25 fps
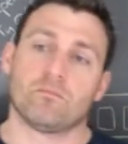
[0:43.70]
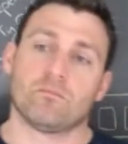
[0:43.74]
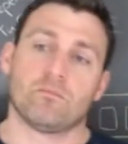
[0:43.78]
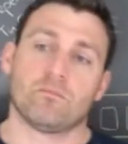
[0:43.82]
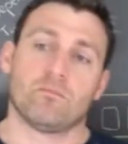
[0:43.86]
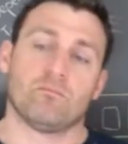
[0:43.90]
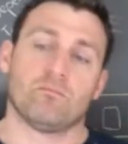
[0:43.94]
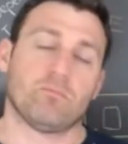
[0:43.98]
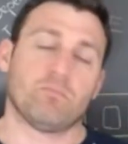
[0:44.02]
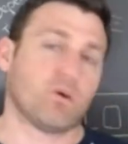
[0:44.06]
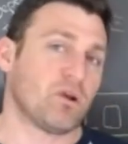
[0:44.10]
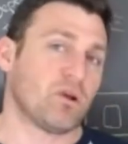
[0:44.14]

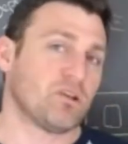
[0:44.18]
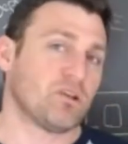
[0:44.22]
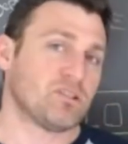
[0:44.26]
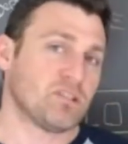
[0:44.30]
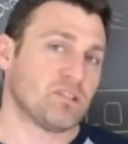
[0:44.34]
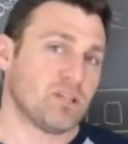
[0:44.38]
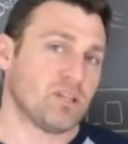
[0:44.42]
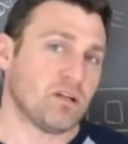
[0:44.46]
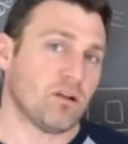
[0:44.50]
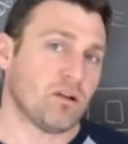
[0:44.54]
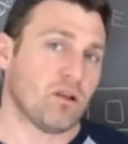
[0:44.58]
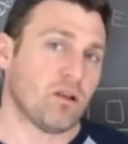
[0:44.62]
But I've
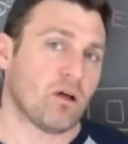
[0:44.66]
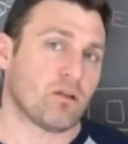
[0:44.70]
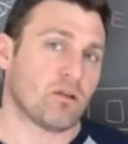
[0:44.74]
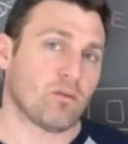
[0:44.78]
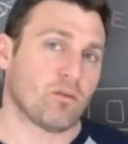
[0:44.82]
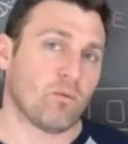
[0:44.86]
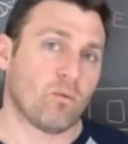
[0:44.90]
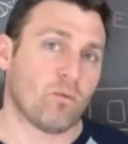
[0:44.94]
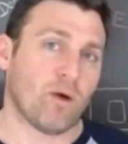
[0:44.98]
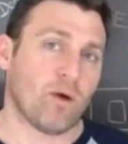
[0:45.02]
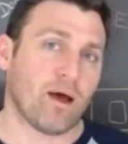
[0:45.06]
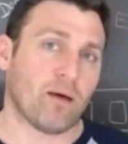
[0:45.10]
seen along the
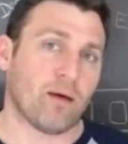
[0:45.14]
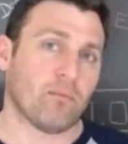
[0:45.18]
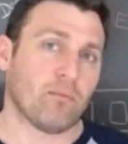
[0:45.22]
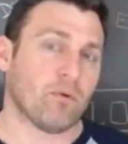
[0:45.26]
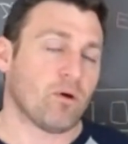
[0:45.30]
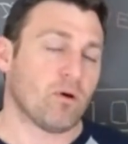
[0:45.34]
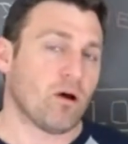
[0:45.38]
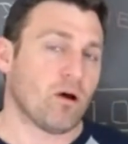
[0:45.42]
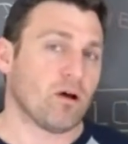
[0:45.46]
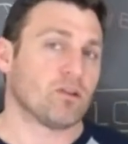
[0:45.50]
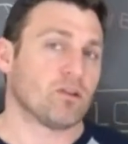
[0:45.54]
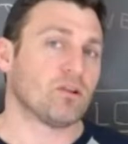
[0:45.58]
web
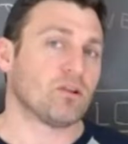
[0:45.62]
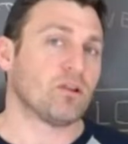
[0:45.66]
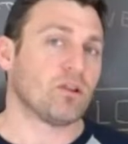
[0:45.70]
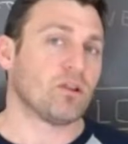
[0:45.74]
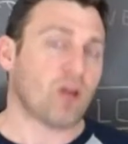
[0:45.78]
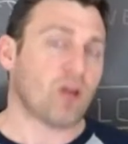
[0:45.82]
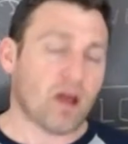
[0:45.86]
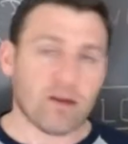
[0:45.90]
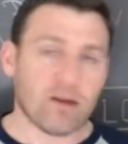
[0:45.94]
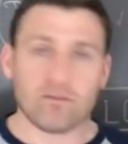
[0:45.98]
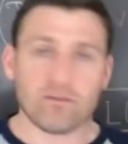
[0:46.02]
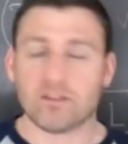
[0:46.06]
a
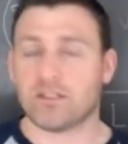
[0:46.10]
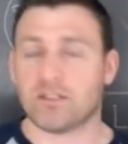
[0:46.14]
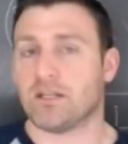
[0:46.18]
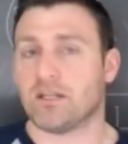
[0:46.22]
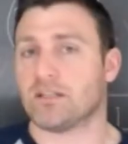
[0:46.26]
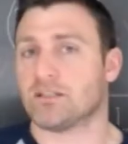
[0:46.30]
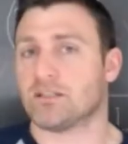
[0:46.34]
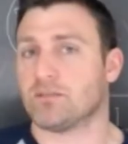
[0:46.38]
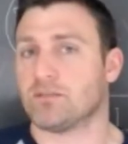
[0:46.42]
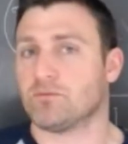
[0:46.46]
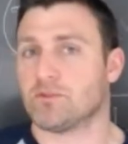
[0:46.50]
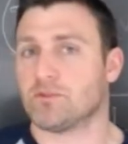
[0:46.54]
lot of
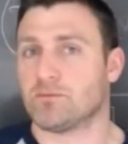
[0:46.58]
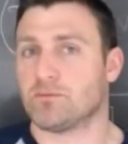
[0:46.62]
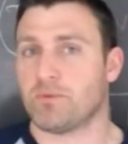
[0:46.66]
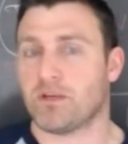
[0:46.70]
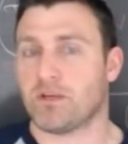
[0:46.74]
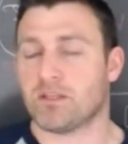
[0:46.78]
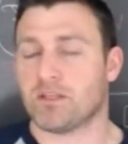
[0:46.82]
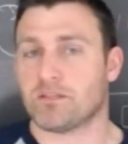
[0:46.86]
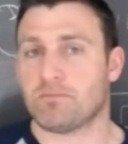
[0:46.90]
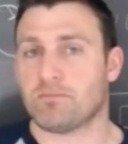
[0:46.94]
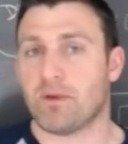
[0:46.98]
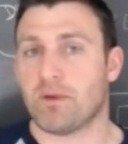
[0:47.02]
attention was
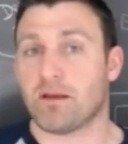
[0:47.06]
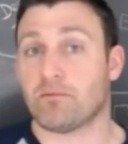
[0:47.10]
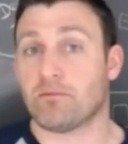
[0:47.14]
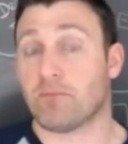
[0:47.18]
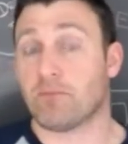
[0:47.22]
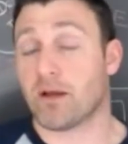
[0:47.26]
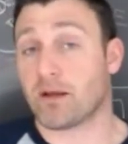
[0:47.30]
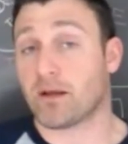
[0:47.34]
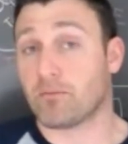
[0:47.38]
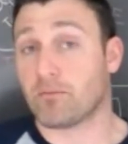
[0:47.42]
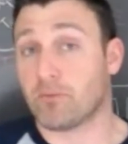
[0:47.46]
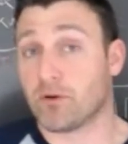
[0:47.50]
being spent
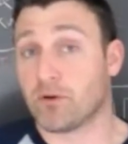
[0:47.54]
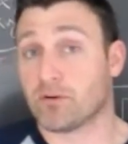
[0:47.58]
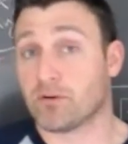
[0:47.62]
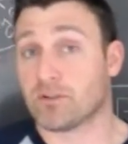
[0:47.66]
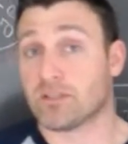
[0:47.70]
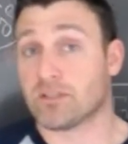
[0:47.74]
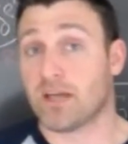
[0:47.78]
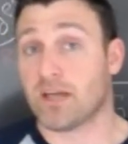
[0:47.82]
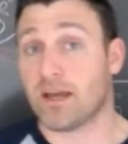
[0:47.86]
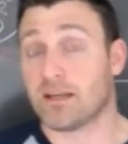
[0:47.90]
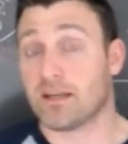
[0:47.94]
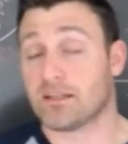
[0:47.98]
by computer
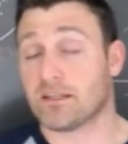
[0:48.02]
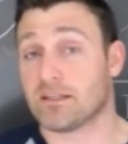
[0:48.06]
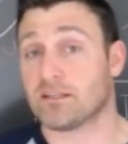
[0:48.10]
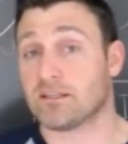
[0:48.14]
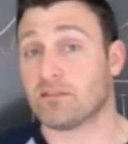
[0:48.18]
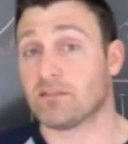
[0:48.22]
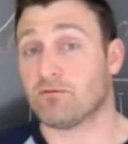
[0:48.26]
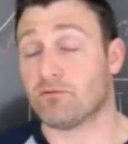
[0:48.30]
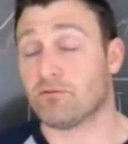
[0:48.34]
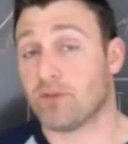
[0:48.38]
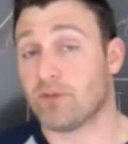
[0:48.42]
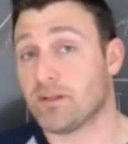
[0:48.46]
scientists
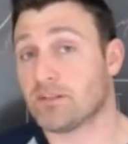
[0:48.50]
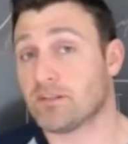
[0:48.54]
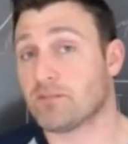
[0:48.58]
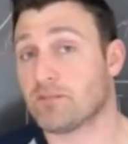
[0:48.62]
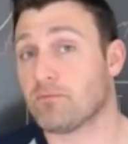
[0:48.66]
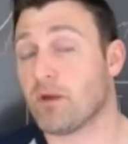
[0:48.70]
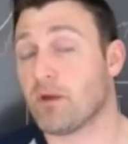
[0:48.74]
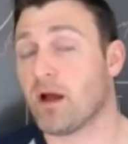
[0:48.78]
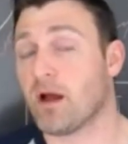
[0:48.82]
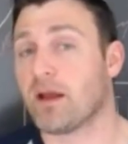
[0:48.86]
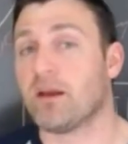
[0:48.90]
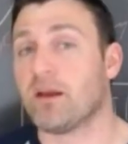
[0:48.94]
and friends of
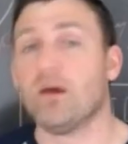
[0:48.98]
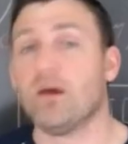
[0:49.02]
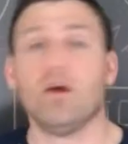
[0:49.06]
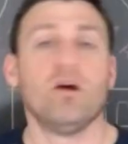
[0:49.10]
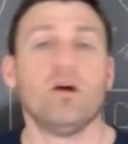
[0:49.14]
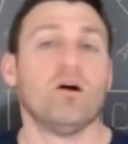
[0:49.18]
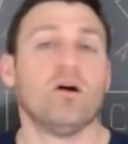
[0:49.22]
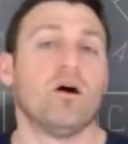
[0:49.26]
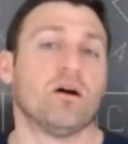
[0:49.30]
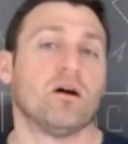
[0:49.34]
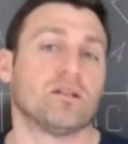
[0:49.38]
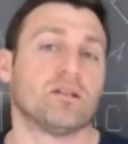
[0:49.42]
mine
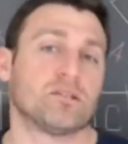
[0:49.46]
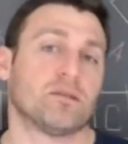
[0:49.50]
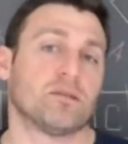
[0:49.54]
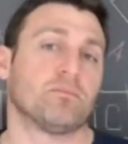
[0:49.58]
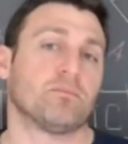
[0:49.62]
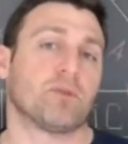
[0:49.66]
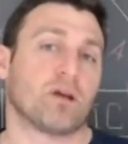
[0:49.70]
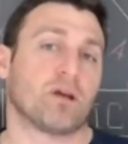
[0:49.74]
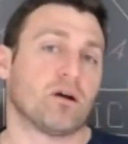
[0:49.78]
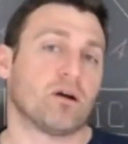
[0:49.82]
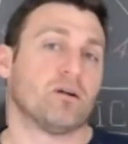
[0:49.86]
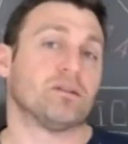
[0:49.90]
on
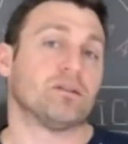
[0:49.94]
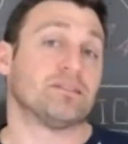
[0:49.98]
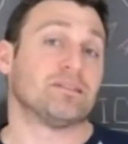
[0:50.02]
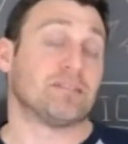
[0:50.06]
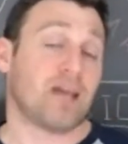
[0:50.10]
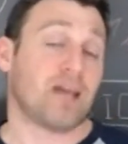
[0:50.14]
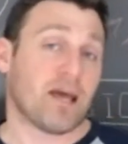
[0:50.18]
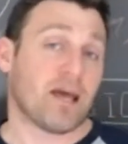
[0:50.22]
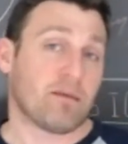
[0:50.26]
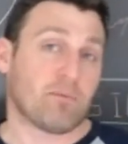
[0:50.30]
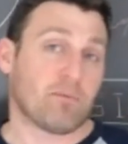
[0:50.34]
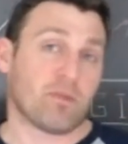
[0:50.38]
something called
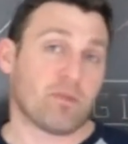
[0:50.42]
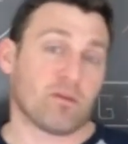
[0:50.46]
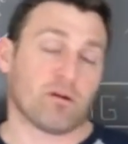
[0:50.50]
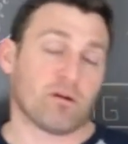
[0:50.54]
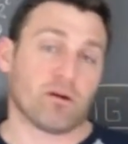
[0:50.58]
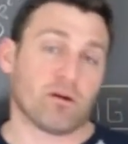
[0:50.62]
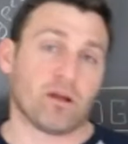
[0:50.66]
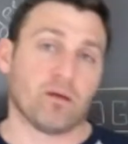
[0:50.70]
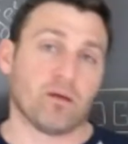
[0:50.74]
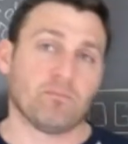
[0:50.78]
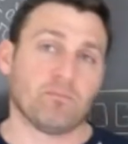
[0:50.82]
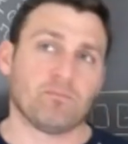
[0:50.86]
type
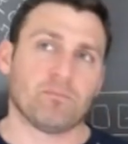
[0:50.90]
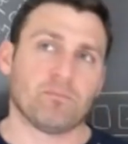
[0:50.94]
theory.